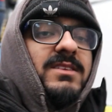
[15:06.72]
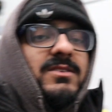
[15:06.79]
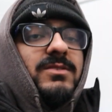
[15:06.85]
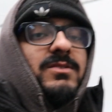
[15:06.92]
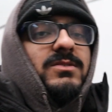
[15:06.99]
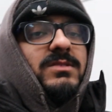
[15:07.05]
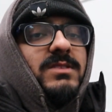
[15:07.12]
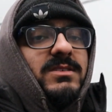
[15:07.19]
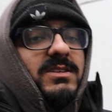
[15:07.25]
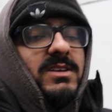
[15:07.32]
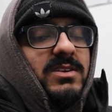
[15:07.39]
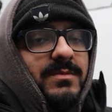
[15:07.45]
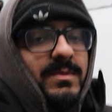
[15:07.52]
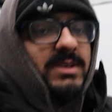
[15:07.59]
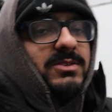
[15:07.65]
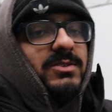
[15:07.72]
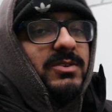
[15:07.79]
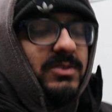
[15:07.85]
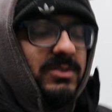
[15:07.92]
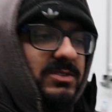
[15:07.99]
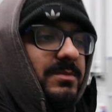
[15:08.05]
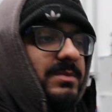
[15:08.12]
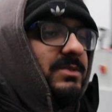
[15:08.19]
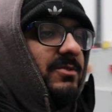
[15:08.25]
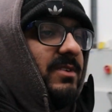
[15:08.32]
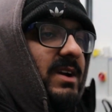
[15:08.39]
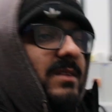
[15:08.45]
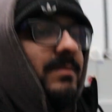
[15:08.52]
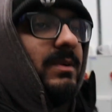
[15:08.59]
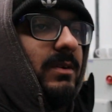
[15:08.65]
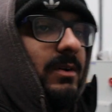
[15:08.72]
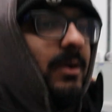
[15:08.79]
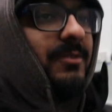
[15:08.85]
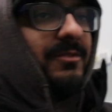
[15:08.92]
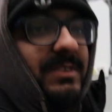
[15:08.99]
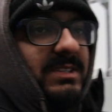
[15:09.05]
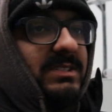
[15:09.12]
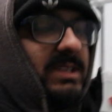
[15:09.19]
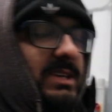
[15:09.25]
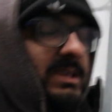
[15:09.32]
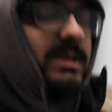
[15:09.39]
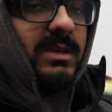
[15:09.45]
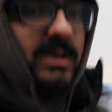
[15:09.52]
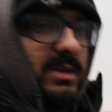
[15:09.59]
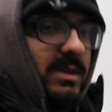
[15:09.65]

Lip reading: and you're new to the channel, make sure you subscribe, obviously.